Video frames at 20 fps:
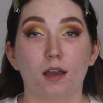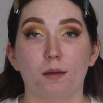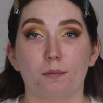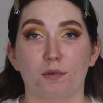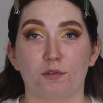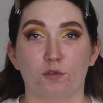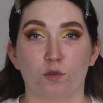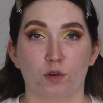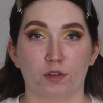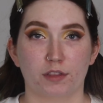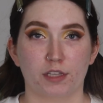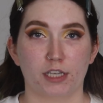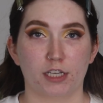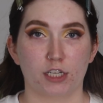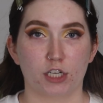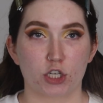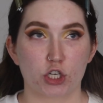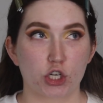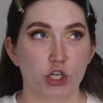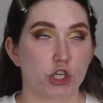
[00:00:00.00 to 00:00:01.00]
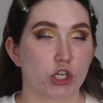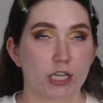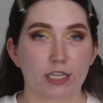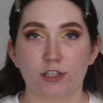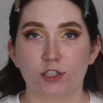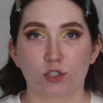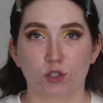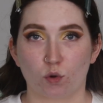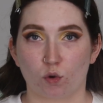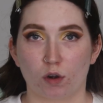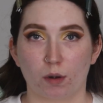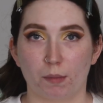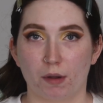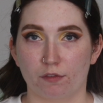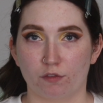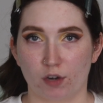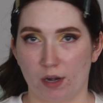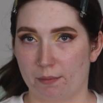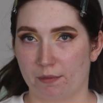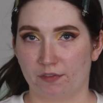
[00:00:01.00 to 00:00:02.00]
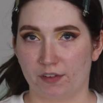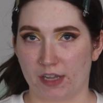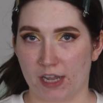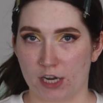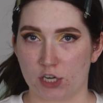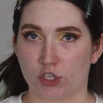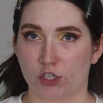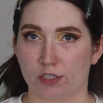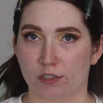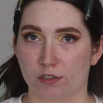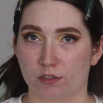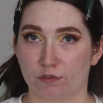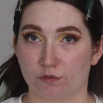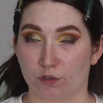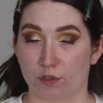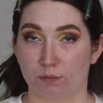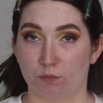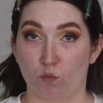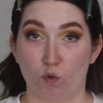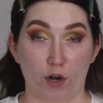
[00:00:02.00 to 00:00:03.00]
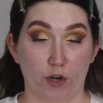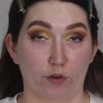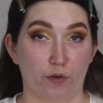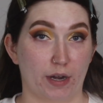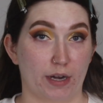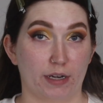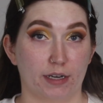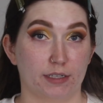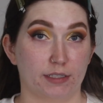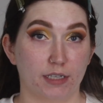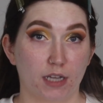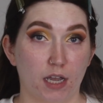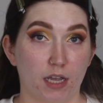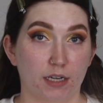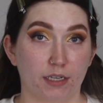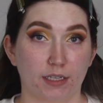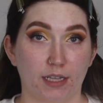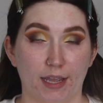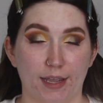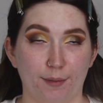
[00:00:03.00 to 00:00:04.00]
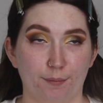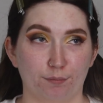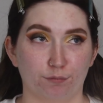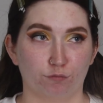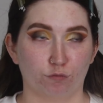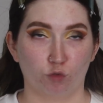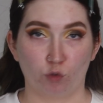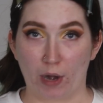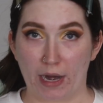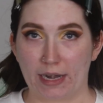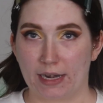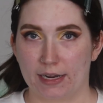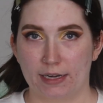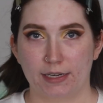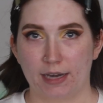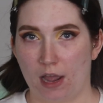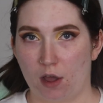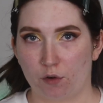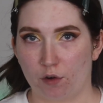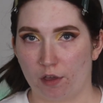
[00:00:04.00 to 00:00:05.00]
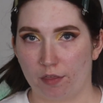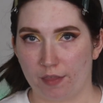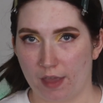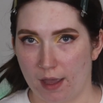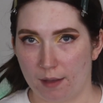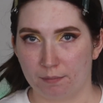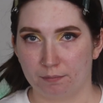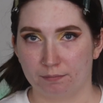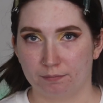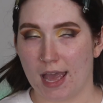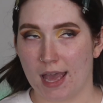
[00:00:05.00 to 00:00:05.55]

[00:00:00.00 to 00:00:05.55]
before the shitstorm of ramifications from what Grant had done came raining down on them.